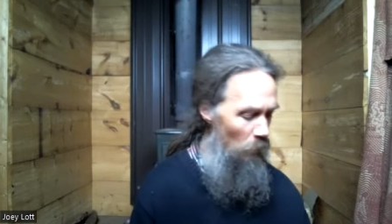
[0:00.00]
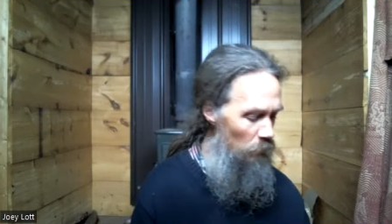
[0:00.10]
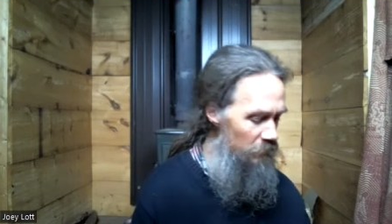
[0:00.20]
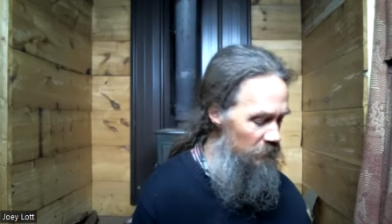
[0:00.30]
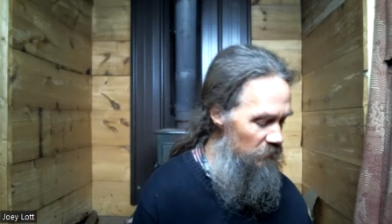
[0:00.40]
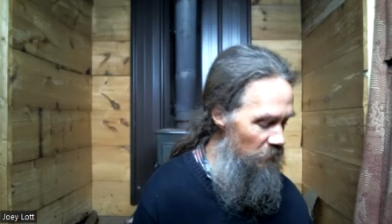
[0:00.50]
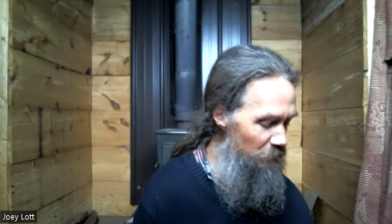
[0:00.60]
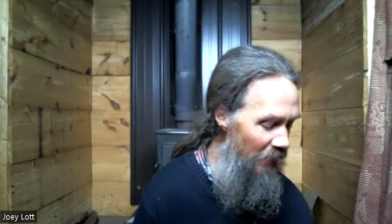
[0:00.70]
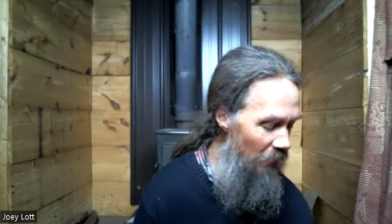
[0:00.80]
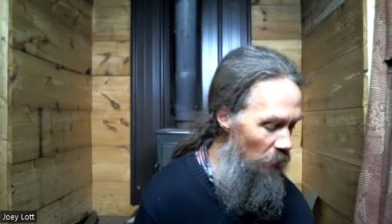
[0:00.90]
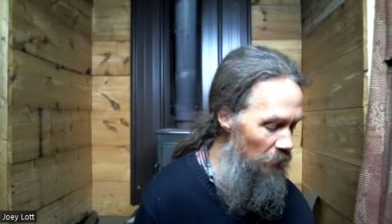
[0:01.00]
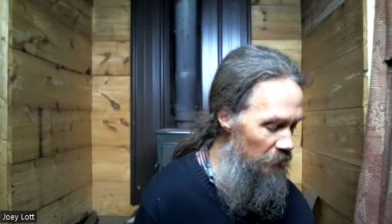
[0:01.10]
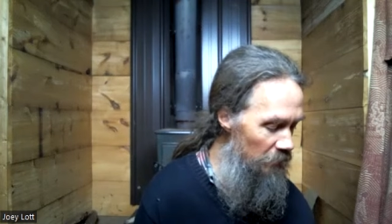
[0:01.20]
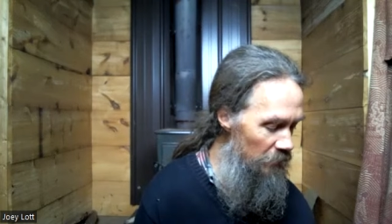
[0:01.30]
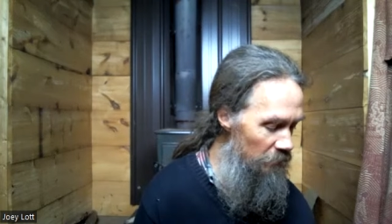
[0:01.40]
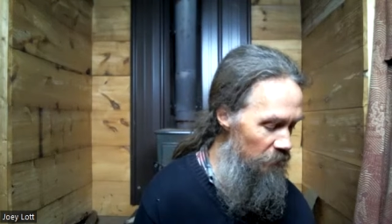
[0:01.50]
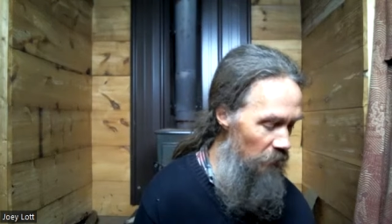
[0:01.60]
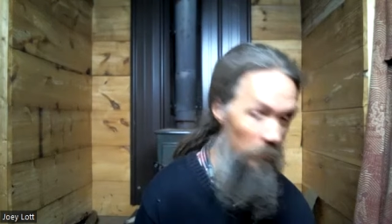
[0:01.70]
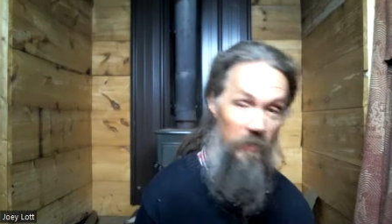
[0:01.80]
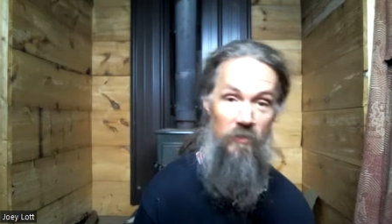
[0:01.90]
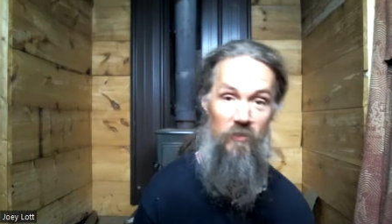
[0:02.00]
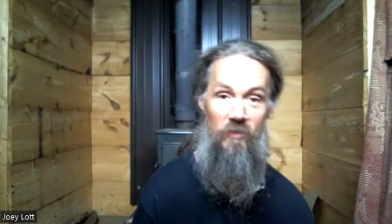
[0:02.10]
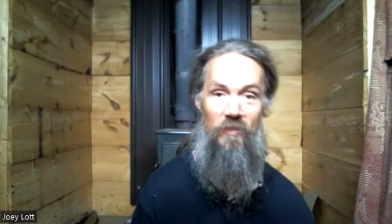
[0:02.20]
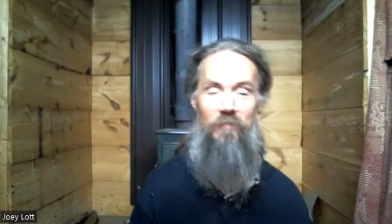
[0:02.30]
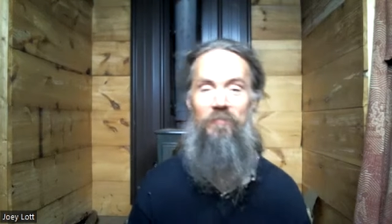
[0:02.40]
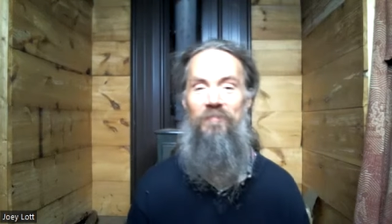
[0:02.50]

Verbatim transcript: which is the power of focus.